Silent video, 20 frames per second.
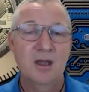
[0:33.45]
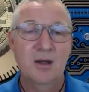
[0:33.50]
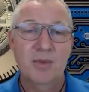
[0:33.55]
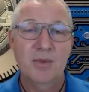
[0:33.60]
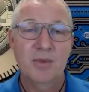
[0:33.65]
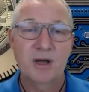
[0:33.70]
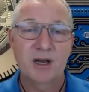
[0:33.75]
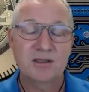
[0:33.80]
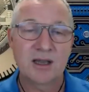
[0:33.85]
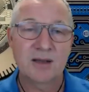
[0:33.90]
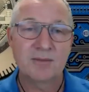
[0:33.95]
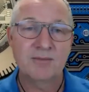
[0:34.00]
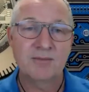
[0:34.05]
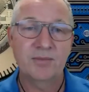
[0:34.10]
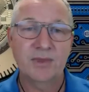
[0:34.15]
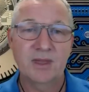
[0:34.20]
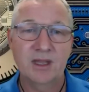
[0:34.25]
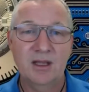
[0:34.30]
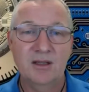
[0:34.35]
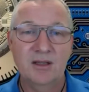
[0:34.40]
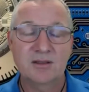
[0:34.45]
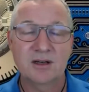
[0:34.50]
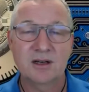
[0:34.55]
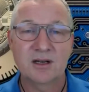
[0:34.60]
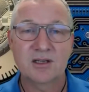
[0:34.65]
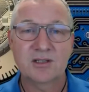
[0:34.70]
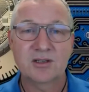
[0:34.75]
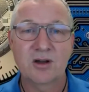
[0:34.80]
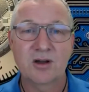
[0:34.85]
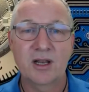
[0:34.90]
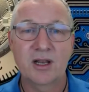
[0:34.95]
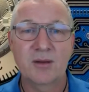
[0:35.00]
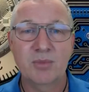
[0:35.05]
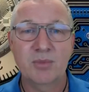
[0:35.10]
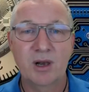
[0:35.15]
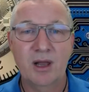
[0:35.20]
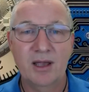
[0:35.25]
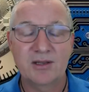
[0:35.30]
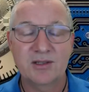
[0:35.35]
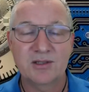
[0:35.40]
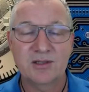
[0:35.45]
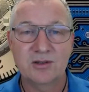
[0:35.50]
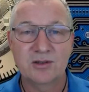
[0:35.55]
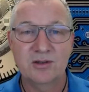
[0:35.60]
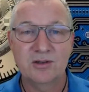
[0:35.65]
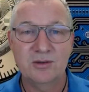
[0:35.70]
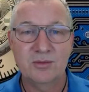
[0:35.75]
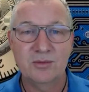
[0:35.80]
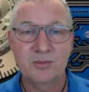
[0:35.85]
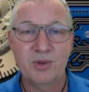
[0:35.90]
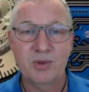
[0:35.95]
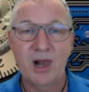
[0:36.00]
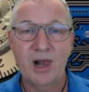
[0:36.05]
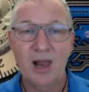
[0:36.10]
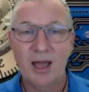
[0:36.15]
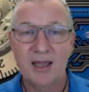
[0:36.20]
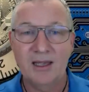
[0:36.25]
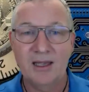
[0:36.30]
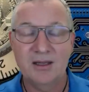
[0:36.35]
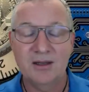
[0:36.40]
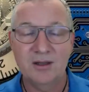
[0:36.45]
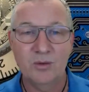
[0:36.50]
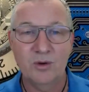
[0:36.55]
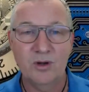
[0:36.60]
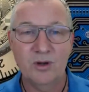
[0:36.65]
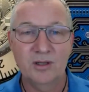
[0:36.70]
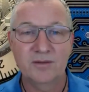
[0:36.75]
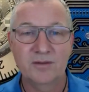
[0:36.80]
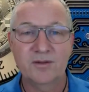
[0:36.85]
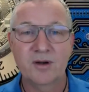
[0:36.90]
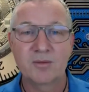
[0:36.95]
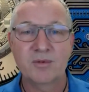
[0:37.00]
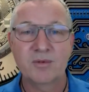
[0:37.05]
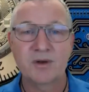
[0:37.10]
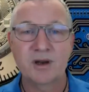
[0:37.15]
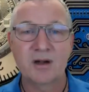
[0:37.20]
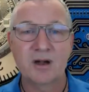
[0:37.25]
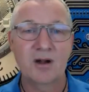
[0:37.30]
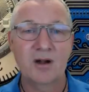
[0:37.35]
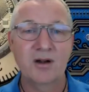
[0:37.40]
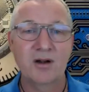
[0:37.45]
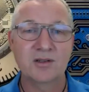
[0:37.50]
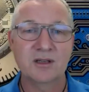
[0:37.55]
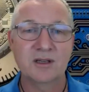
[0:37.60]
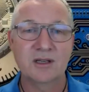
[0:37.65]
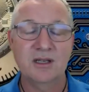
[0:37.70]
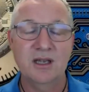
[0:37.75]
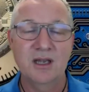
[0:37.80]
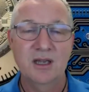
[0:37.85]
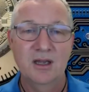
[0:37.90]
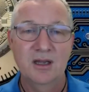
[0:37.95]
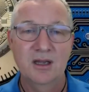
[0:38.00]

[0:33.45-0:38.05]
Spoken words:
But it's an exciting place to play in the world of cryptocurrency.